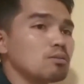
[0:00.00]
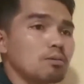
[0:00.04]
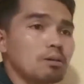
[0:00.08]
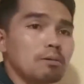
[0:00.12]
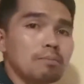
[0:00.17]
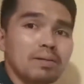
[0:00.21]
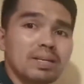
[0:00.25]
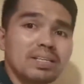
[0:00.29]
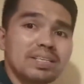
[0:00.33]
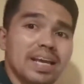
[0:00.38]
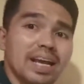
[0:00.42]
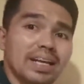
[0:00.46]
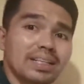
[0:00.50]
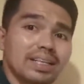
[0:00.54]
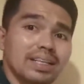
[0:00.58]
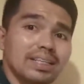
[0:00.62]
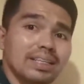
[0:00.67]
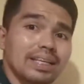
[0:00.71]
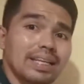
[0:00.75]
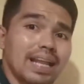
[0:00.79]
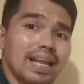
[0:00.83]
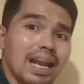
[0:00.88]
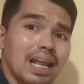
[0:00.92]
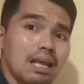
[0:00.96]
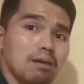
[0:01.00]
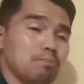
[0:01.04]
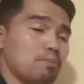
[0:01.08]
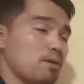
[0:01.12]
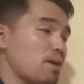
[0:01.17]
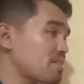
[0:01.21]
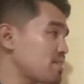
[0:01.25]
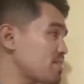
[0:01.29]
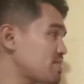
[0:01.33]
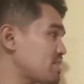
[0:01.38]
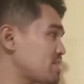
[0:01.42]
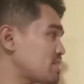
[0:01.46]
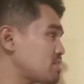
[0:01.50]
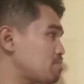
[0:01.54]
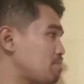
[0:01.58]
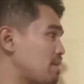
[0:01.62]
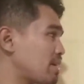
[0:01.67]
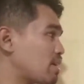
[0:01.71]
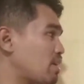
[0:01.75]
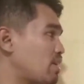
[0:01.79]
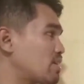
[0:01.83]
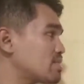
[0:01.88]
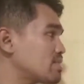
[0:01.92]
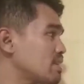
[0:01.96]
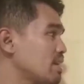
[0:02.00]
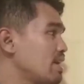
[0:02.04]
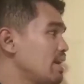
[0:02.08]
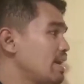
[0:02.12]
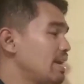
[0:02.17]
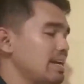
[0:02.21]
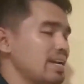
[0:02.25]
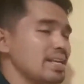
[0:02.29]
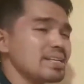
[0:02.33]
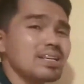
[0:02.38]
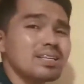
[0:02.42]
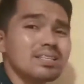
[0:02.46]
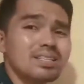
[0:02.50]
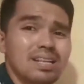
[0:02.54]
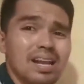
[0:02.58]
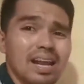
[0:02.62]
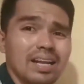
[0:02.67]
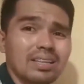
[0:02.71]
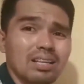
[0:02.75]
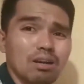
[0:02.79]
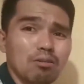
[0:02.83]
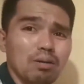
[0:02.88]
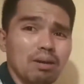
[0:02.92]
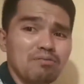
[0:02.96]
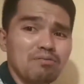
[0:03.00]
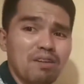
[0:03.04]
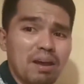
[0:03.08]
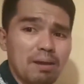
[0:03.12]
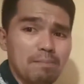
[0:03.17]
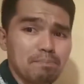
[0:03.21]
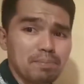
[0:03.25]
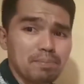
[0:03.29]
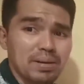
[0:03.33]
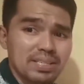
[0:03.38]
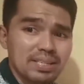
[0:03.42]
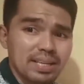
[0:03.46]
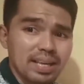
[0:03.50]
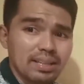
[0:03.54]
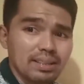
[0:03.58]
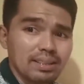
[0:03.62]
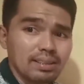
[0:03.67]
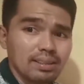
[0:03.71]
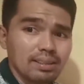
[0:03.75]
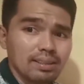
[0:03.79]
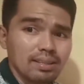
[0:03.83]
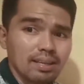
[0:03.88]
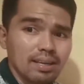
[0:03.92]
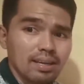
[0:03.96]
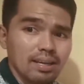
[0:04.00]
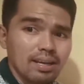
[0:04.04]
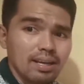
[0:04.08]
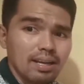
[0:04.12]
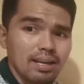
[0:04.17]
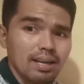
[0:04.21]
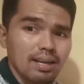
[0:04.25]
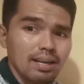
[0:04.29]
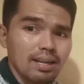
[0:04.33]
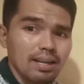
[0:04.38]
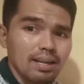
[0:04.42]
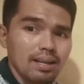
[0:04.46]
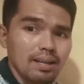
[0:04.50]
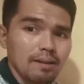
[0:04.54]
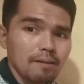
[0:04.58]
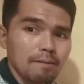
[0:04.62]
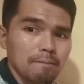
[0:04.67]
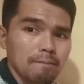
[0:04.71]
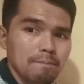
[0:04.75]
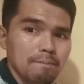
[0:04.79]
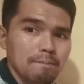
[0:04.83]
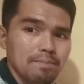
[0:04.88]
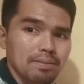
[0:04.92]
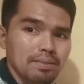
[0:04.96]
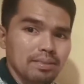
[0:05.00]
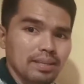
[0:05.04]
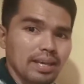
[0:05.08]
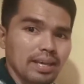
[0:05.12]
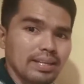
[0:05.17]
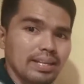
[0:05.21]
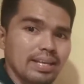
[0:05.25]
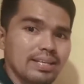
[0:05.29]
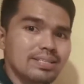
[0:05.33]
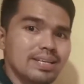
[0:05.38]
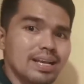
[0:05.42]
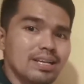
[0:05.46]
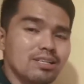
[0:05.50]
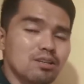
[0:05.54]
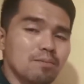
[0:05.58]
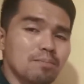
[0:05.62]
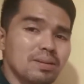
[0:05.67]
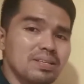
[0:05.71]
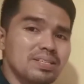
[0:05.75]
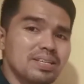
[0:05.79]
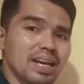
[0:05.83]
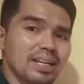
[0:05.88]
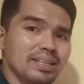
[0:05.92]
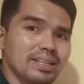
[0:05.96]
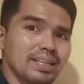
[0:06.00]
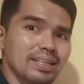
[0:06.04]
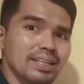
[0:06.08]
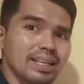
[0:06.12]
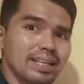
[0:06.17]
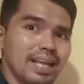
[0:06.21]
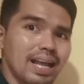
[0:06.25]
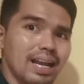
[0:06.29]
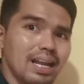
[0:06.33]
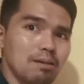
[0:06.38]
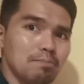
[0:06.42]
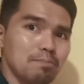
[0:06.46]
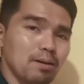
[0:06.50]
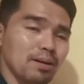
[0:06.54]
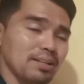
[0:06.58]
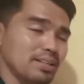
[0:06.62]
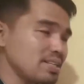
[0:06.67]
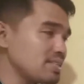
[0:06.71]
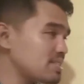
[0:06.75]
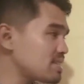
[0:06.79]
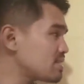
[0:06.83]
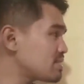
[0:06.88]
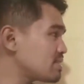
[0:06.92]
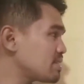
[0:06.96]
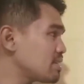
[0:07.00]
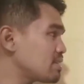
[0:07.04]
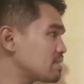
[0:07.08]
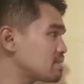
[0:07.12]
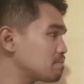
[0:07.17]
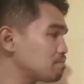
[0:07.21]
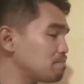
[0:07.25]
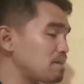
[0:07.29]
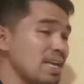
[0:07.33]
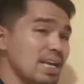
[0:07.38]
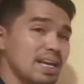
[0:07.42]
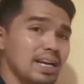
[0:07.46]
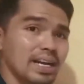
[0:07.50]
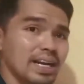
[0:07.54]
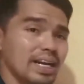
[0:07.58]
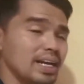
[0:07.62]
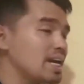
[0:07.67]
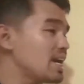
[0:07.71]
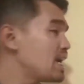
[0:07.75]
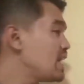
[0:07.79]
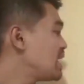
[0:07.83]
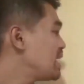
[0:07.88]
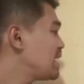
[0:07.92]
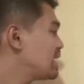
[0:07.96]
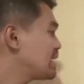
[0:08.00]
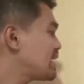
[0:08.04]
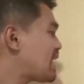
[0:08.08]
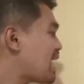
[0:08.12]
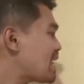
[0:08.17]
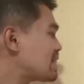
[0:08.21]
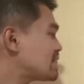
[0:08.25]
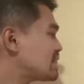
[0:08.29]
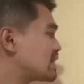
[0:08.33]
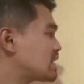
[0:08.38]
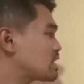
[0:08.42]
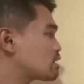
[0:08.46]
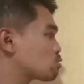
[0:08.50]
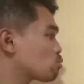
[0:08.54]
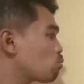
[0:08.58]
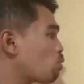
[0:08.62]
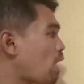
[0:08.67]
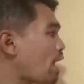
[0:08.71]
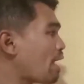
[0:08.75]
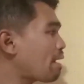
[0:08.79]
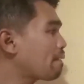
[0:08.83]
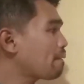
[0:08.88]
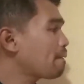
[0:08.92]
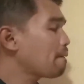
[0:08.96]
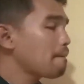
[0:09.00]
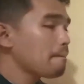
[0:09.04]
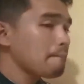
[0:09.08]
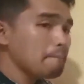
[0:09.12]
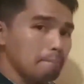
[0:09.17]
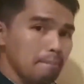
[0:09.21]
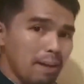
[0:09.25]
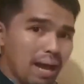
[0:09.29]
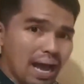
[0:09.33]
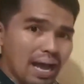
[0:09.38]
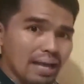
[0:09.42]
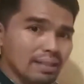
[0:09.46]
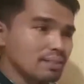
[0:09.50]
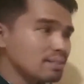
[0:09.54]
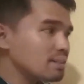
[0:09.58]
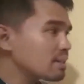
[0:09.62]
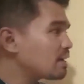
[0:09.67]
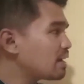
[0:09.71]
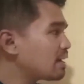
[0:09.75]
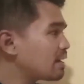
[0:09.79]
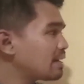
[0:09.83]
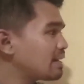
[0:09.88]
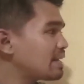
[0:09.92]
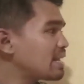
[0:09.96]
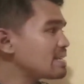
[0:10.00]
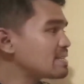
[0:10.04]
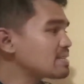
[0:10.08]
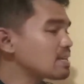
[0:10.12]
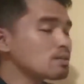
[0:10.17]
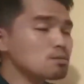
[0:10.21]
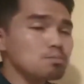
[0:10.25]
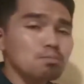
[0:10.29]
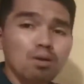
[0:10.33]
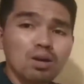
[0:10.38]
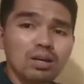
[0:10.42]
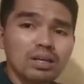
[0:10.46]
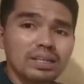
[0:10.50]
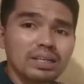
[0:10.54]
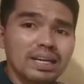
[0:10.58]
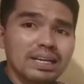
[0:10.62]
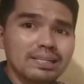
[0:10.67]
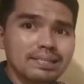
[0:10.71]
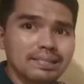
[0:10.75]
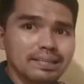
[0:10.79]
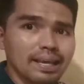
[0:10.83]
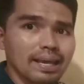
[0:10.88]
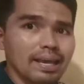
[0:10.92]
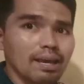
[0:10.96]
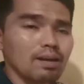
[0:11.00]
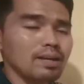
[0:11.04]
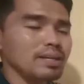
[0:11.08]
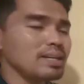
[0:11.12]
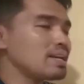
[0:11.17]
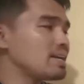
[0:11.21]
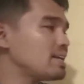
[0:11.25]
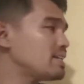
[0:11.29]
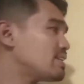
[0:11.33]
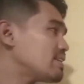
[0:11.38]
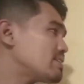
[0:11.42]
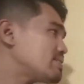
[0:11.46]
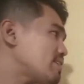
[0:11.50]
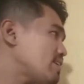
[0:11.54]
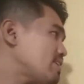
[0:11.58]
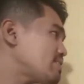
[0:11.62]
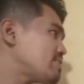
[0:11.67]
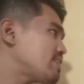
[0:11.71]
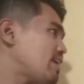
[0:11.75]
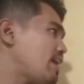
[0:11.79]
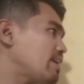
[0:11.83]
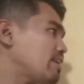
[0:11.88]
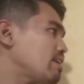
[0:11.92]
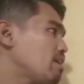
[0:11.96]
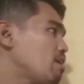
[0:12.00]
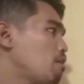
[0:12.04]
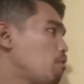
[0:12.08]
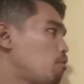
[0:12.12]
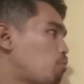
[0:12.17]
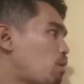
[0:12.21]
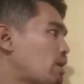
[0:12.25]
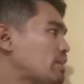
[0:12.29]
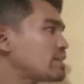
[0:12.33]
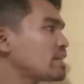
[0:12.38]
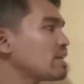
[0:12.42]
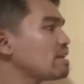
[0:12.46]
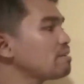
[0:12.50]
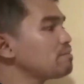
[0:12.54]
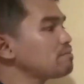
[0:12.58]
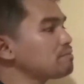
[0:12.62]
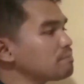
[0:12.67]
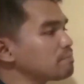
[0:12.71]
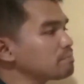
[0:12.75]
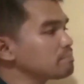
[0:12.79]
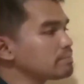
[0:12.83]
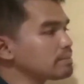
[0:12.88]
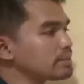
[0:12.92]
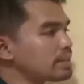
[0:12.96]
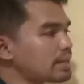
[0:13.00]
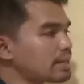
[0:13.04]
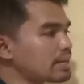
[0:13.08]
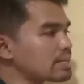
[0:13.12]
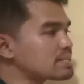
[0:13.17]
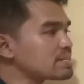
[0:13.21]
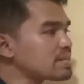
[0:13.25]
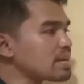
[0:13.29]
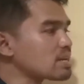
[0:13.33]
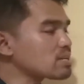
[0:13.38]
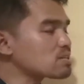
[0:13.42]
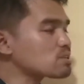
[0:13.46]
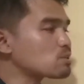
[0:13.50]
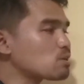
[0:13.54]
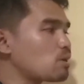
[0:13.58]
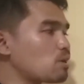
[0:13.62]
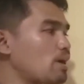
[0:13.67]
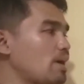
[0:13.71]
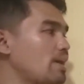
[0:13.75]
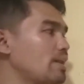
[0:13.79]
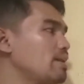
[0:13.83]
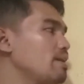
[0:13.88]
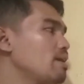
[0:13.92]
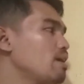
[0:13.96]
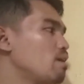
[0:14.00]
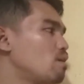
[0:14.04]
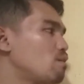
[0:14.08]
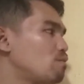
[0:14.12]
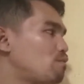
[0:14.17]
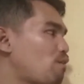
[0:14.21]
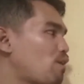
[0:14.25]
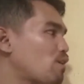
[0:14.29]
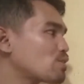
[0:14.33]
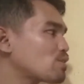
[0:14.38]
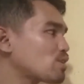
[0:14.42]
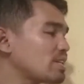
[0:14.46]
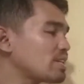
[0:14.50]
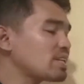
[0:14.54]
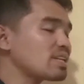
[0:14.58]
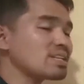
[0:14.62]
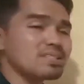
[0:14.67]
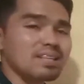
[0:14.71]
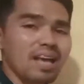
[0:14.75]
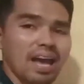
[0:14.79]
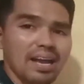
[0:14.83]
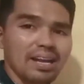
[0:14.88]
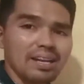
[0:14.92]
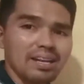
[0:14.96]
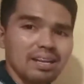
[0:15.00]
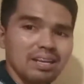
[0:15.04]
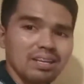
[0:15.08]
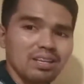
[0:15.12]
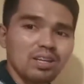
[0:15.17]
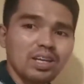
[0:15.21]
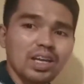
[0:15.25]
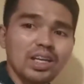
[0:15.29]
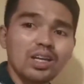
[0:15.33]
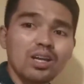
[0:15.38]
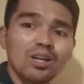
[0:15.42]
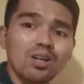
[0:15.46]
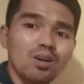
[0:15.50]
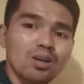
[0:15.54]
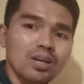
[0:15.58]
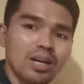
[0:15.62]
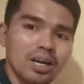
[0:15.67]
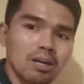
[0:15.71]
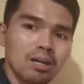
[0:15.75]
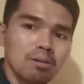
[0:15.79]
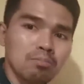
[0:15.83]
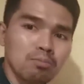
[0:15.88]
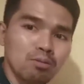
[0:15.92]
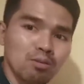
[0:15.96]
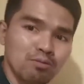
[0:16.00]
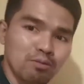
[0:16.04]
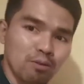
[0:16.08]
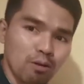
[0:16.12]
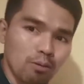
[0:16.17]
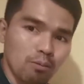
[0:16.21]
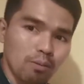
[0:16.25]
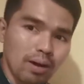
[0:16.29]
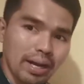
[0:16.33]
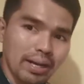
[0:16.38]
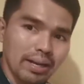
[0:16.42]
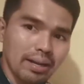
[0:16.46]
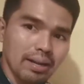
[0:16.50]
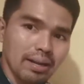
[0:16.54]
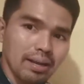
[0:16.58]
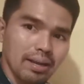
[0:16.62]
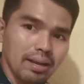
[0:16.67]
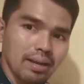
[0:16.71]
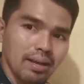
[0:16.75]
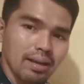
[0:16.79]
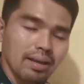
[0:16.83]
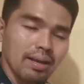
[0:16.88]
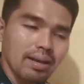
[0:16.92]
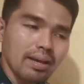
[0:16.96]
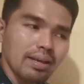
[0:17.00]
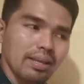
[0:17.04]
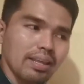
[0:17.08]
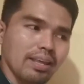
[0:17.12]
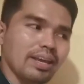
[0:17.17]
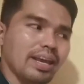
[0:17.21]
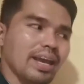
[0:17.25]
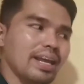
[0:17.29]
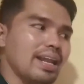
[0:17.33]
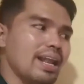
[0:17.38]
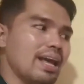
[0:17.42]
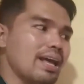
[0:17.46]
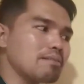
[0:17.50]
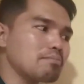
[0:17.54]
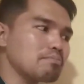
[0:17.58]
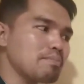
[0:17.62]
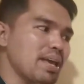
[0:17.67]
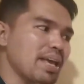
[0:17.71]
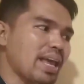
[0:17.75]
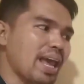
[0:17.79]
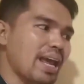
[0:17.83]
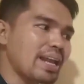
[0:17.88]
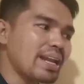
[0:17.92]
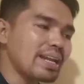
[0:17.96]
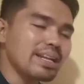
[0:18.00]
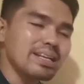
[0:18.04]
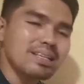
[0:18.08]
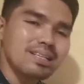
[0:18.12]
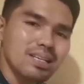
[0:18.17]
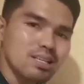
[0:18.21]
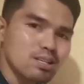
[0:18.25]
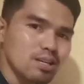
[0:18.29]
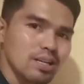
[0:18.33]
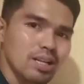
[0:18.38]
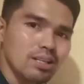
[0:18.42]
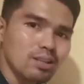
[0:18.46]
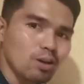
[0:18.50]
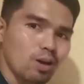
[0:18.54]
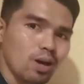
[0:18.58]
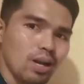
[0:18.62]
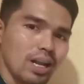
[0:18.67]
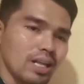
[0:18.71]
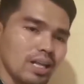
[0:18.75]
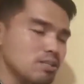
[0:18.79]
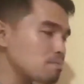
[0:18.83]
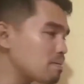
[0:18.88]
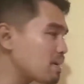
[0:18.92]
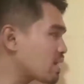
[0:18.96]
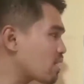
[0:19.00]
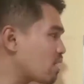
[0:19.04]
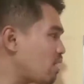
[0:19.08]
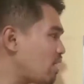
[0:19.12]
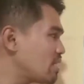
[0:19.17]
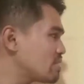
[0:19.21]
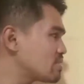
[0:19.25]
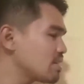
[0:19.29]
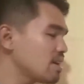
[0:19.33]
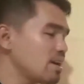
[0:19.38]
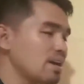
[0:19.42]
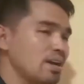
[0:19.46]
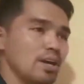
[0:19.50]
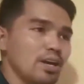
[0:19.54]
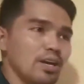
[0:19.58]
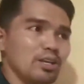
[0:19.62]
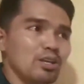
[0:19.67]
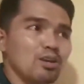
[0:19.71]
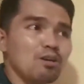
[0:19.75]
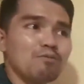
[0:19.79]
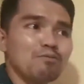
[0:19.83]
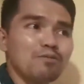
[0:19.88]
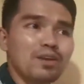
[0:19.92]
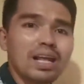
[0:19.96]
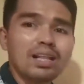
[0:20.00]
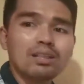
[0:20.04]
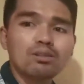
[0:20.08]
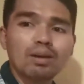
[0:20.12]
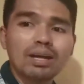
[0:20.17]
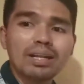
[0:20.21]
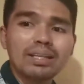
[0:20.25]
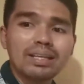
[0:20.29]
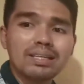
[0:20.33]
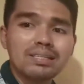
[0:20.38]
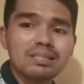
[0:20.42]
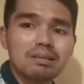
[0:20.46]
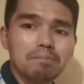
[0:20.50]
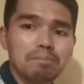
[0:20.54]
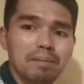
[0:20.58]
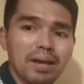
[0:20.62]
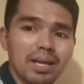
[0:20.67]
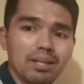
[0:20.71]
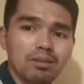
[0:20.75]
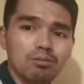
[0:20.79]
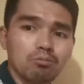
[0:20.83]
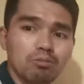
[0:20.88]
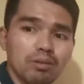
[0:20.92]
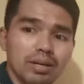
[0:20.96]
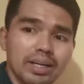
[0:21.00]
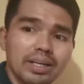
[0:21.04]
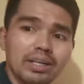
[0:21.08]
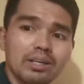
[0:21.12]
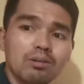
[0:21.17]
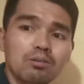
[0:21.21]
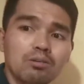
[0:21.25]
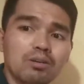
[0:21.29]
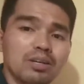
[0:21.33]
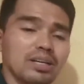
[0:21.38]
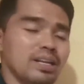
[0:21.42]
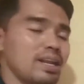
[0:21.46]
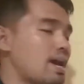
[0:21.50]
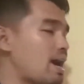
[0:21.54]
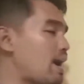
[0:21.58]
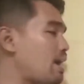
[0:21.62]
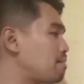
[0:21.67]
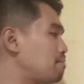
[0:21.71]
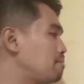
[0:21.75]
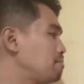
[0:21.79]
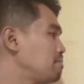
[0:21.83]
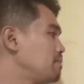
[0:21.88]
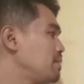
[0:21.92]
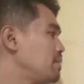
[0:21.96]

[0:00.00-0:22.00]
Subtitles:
rejecting the null hypothesis because this is right away 5%. Okay, the chance of rejecting the null hypothesis is bigger than this one. But this is more risky in the sense that what if the rejection falls on this side? You can no longer move forward. You cannot make any decision at all. It's because you failed to anticipate where you could have